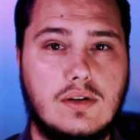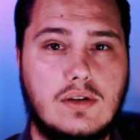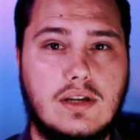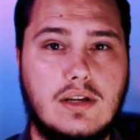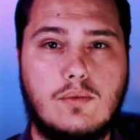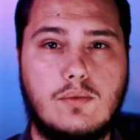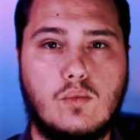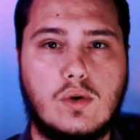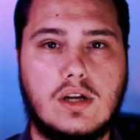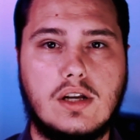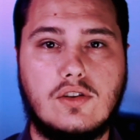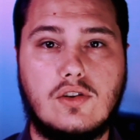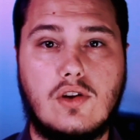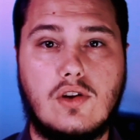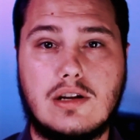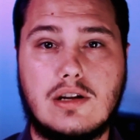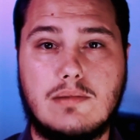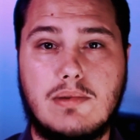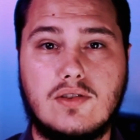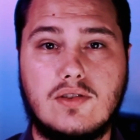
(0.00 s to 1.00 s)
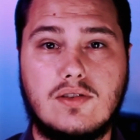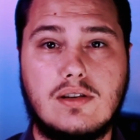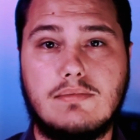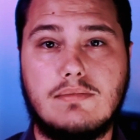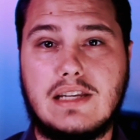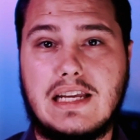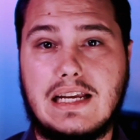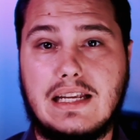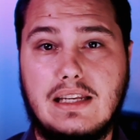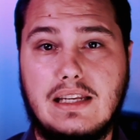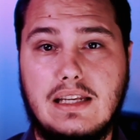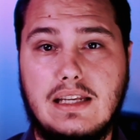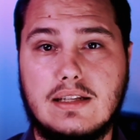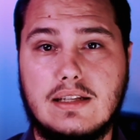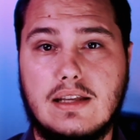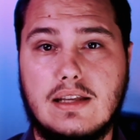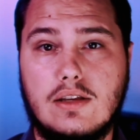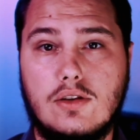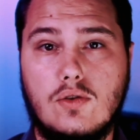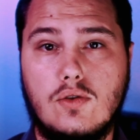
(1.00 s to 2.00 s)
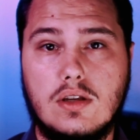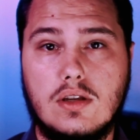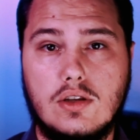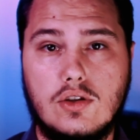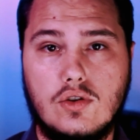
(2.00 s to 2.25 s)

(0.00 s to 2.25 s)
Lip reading: and we're going to talk about some techniques that you can